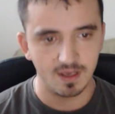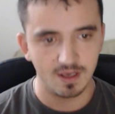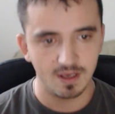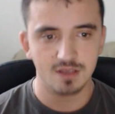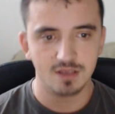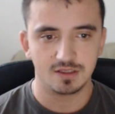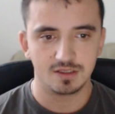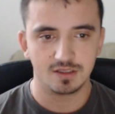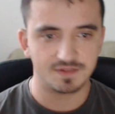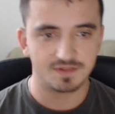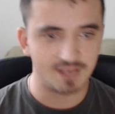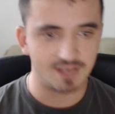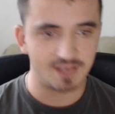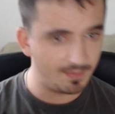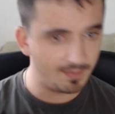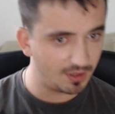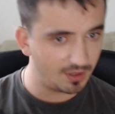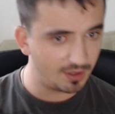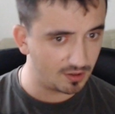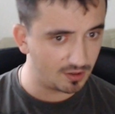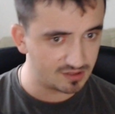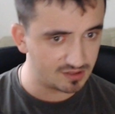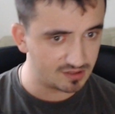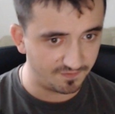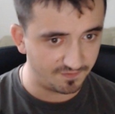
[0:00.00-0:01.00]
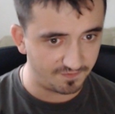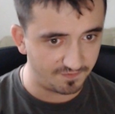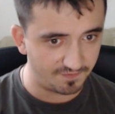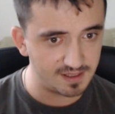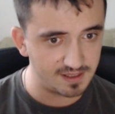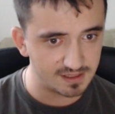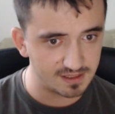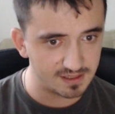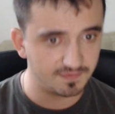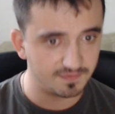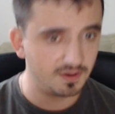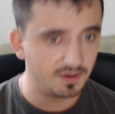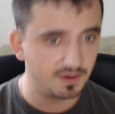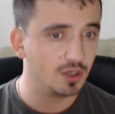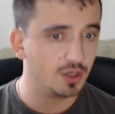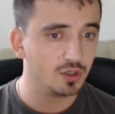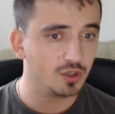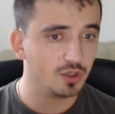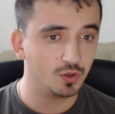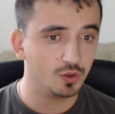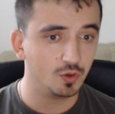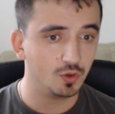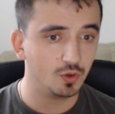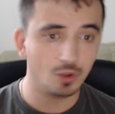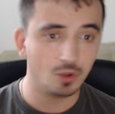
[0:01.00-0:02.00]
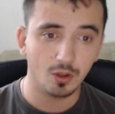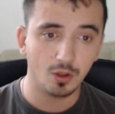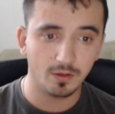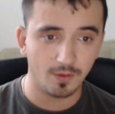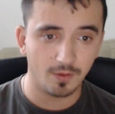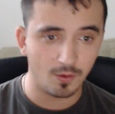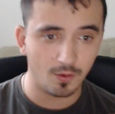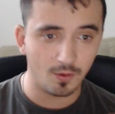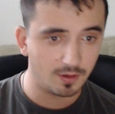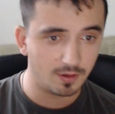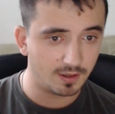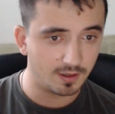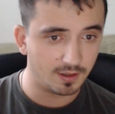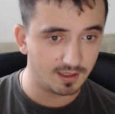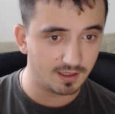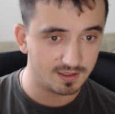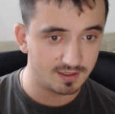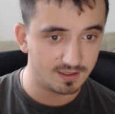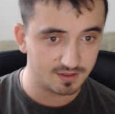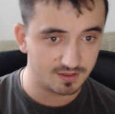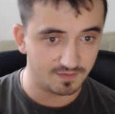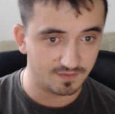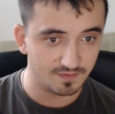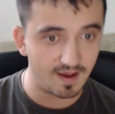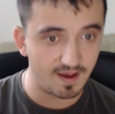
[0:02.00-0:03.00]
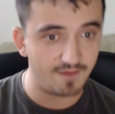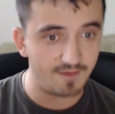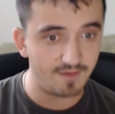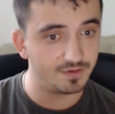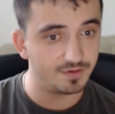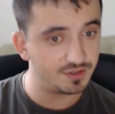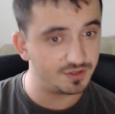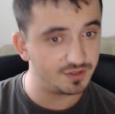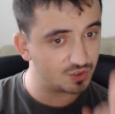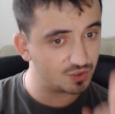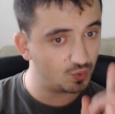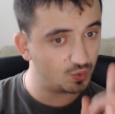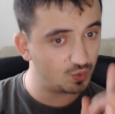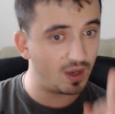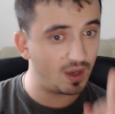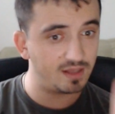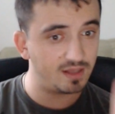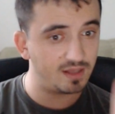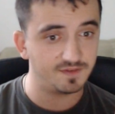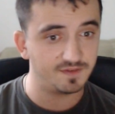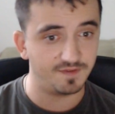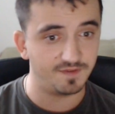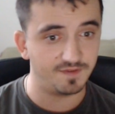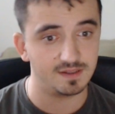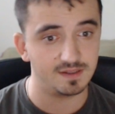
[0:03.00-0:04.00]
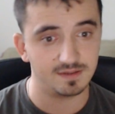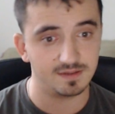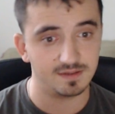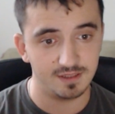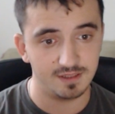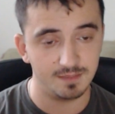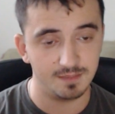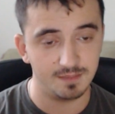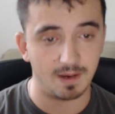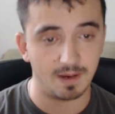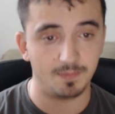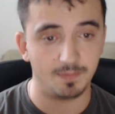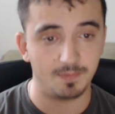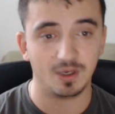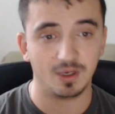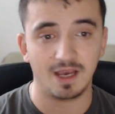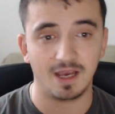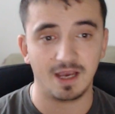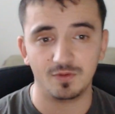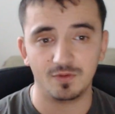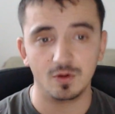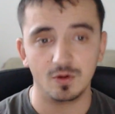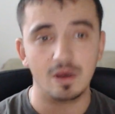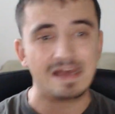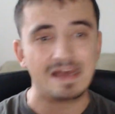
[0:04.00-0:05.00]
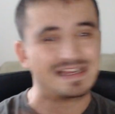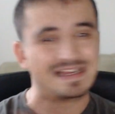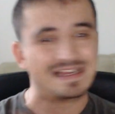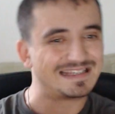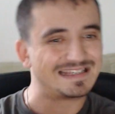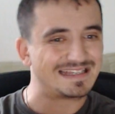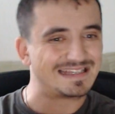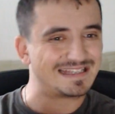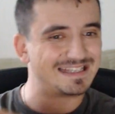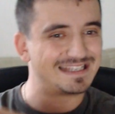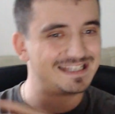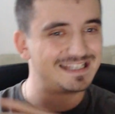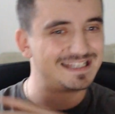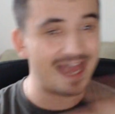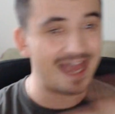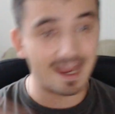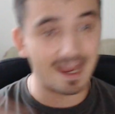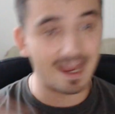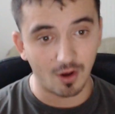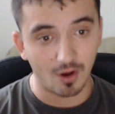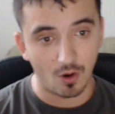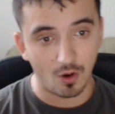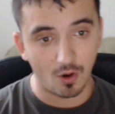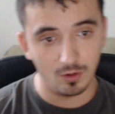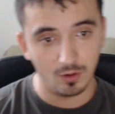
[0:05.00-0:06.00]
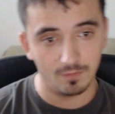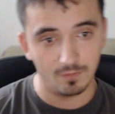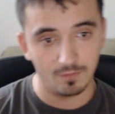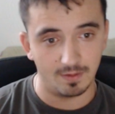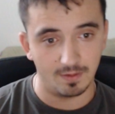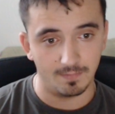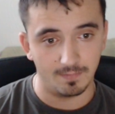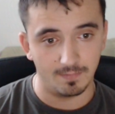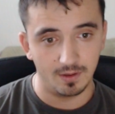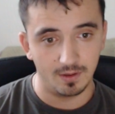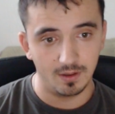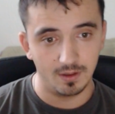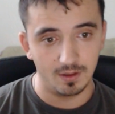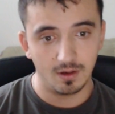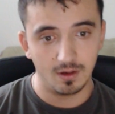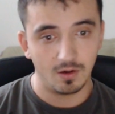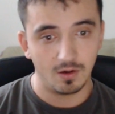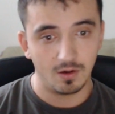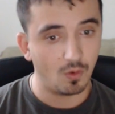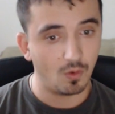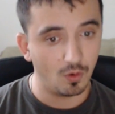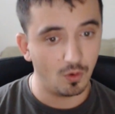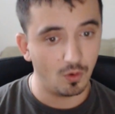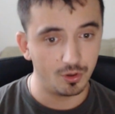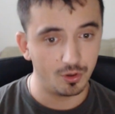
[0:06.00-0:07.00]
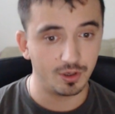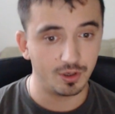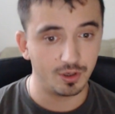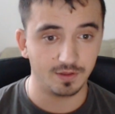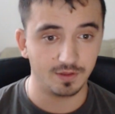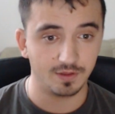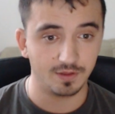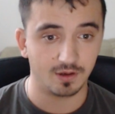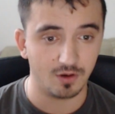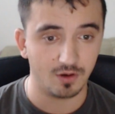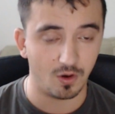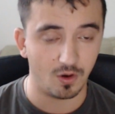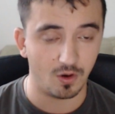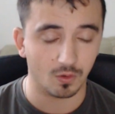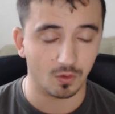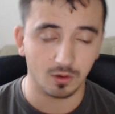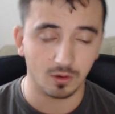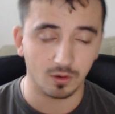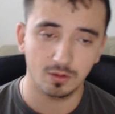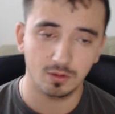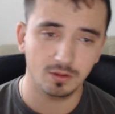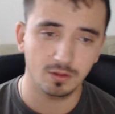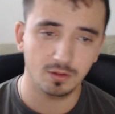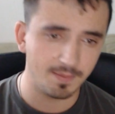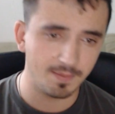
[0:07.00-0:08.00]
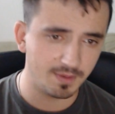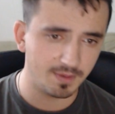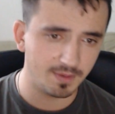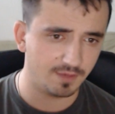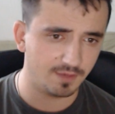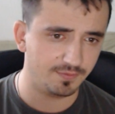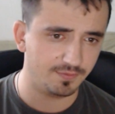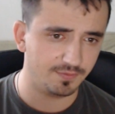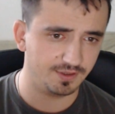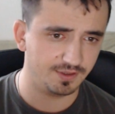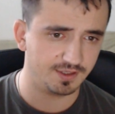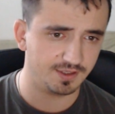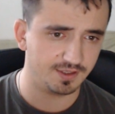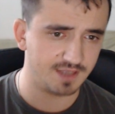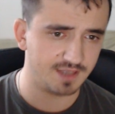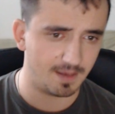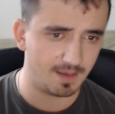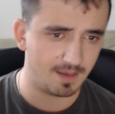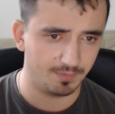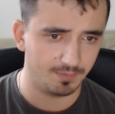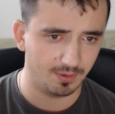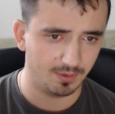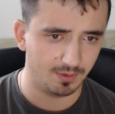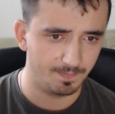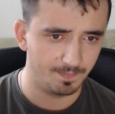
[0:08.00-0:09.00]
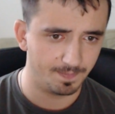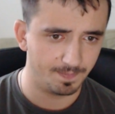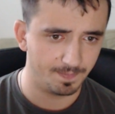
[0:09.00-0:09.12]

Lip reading: So if somebody goes offensive, you're no longer gonna survive with just one defensive CD pop. You have to stack all of them or you're gonna croak. Let me give you an example.